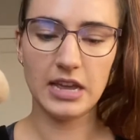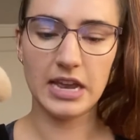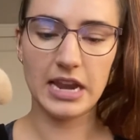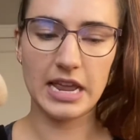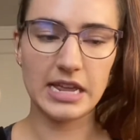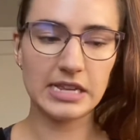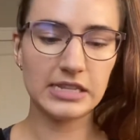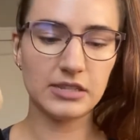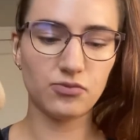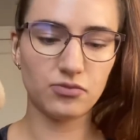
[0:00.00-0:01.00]

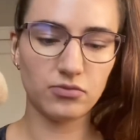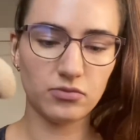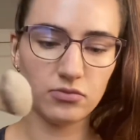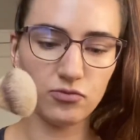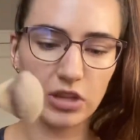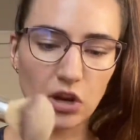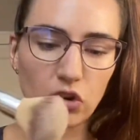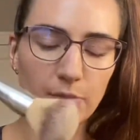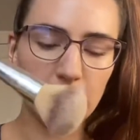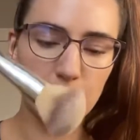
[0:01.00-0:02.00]
is really
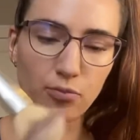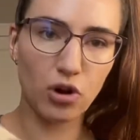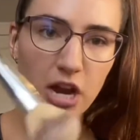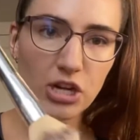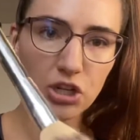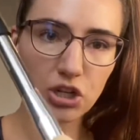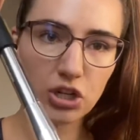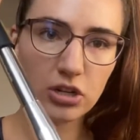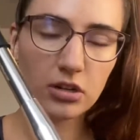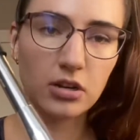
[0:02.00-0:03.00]
gripping the
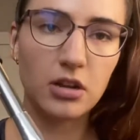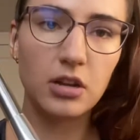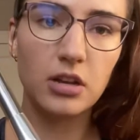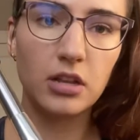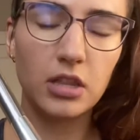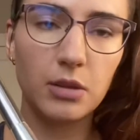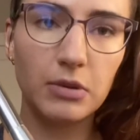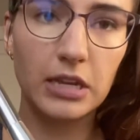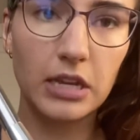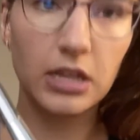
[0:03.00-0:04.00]
brush. Let
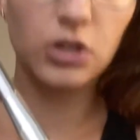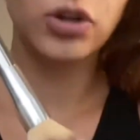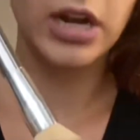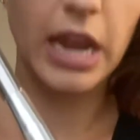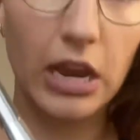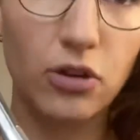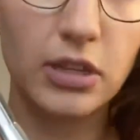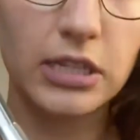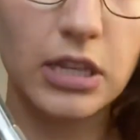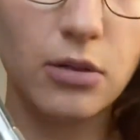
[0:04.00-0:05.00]
me try and angle this
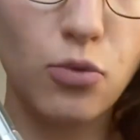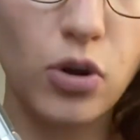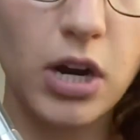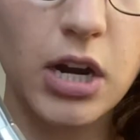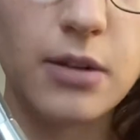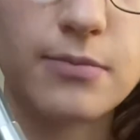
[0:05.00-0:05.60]
a little more.